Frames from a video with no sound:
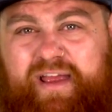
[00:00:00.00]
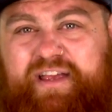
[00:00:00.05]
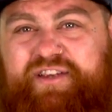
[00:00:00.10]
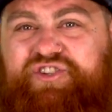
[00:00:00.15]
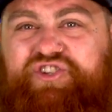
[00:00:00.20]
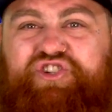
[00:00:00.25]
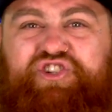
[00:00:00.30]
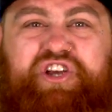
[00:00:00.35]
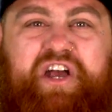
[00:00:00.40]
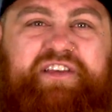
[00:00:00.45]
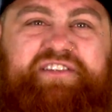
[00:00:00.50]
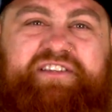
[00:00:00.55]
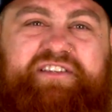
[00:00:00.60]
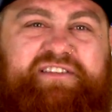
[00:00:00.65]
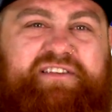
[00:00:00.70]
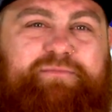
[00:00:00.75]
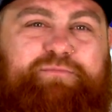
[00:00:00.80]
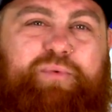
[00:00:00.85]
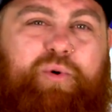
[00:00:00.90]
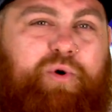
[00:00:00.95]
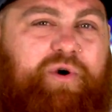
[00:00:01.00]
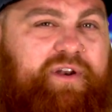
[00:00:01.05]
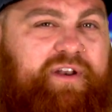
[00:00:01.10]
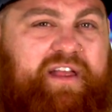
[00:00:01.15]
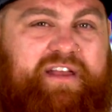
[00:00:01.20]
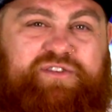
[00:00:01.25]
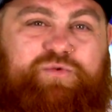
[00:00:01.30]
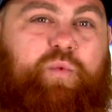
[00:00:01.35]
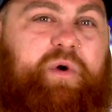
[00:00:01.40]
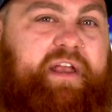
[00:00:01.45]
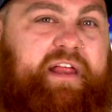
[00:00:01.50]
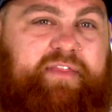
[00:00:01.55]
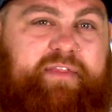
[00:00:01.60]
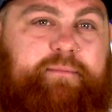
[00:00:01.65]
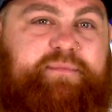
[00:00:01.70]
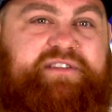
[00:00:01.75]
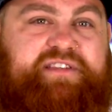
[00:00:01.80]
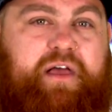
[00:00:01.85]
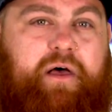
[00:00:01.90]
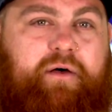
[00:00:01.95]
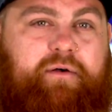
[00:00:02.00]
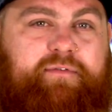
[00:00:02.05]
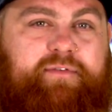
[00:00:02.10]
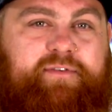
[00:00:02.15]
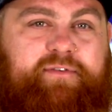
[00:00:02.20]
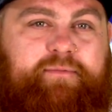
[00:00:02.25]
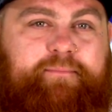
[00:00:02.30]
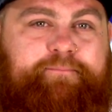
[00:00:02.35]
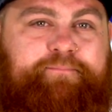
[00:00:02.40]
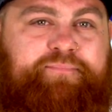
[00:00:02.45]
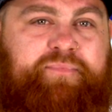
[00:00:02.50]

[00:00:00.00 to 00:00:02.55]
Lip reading: is just as important as winning themselves.